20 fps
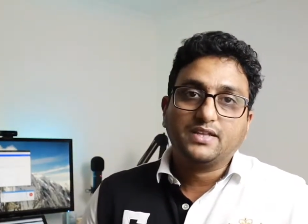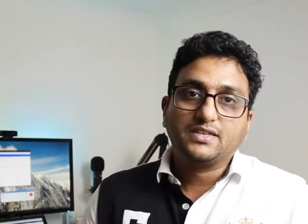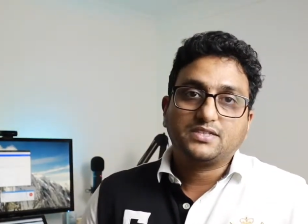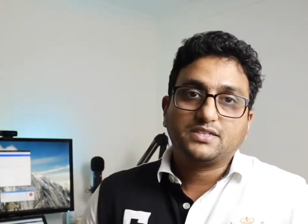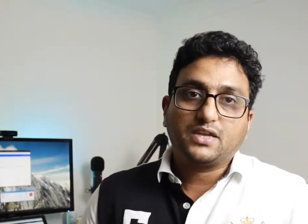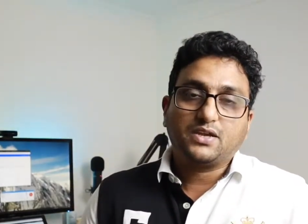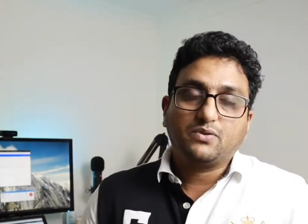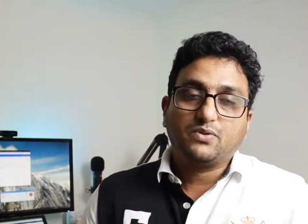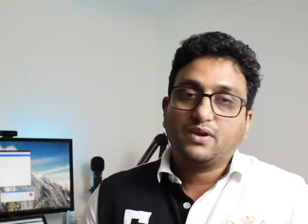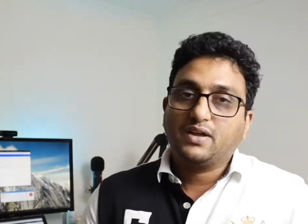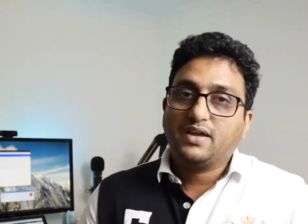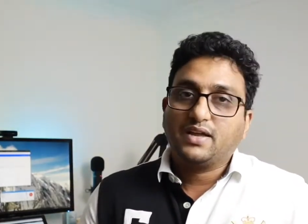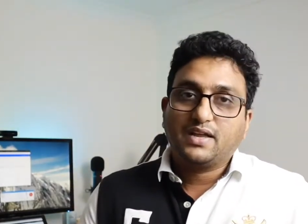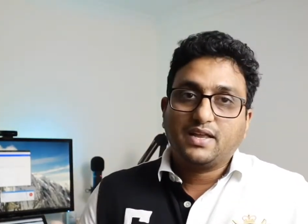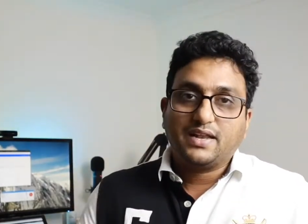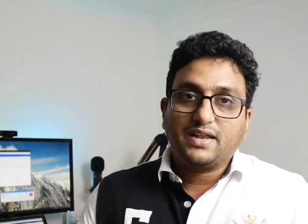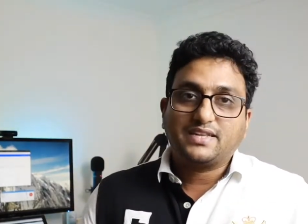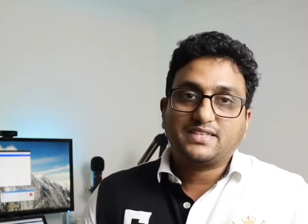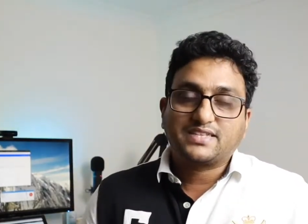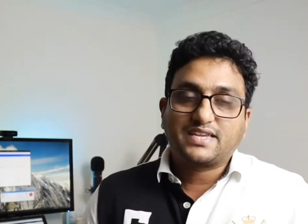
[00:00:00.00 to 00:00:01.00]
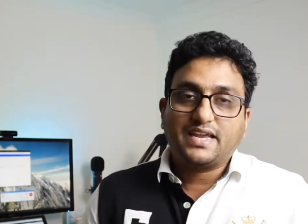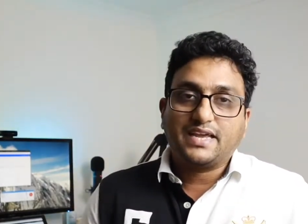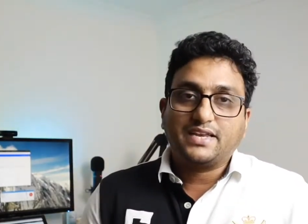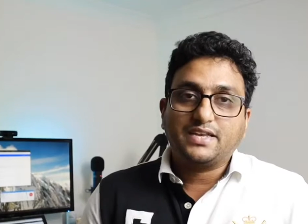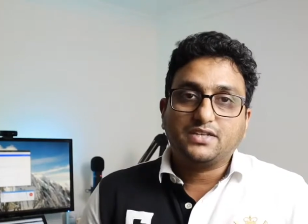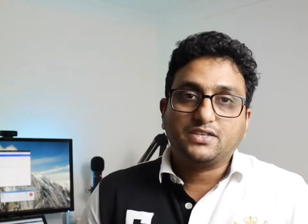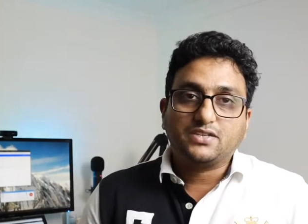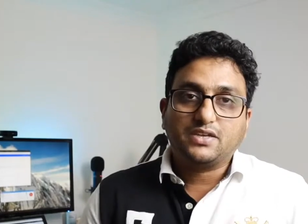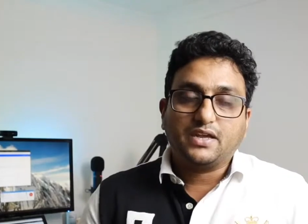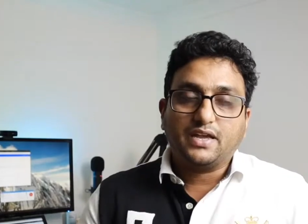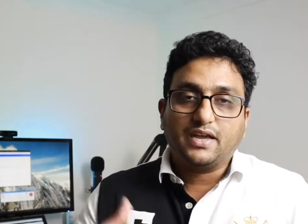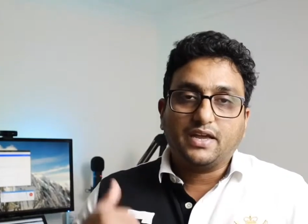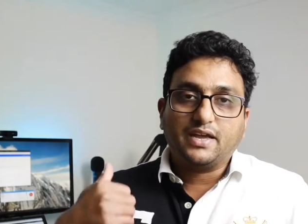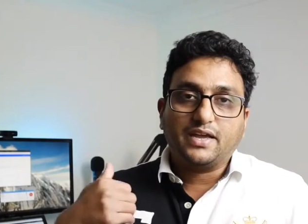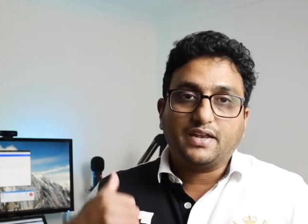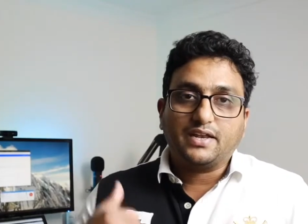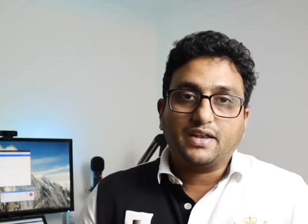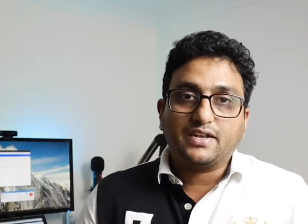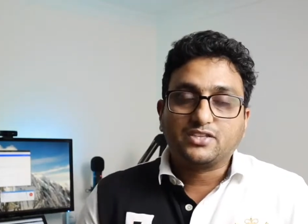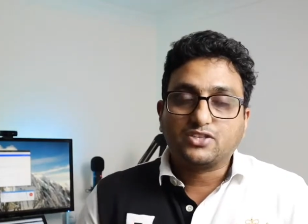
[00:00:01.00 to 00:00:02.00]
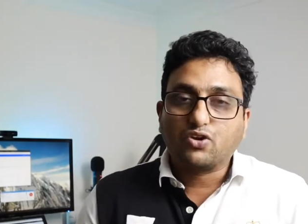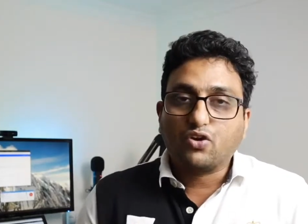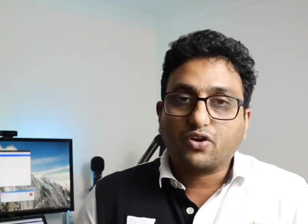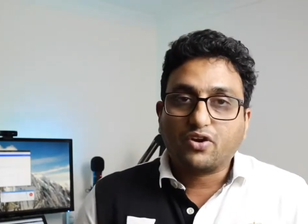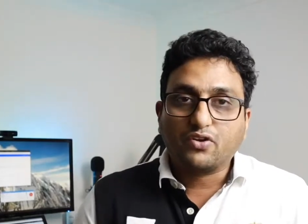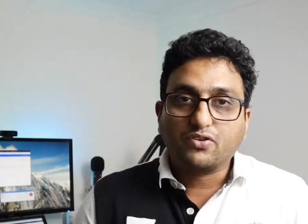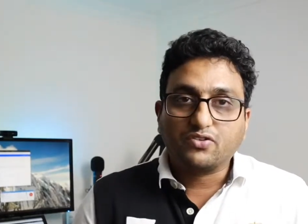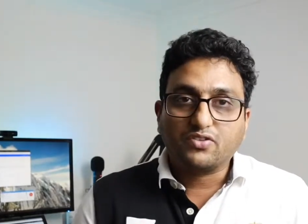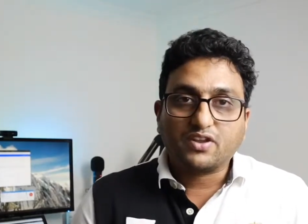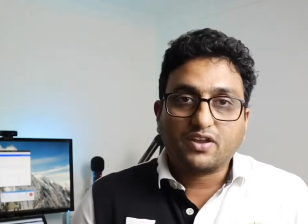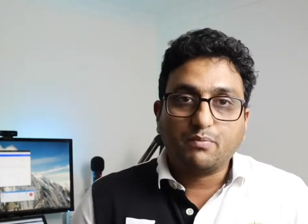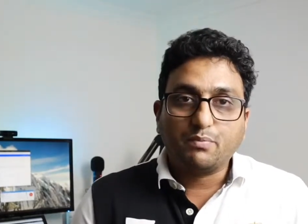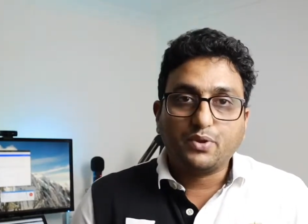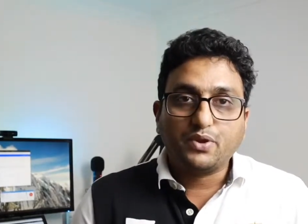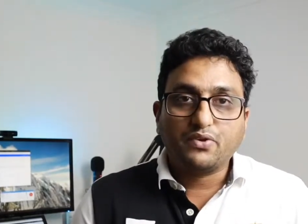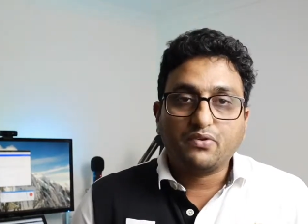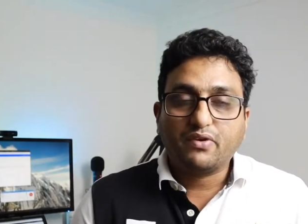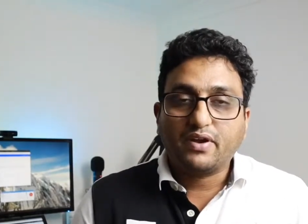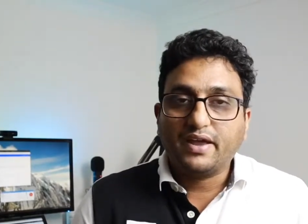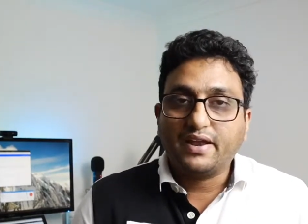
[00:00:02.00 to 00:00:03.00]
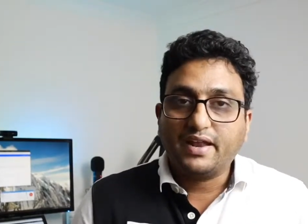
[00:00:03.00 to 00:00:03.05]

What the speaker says: So let's get in, let's log onto the computer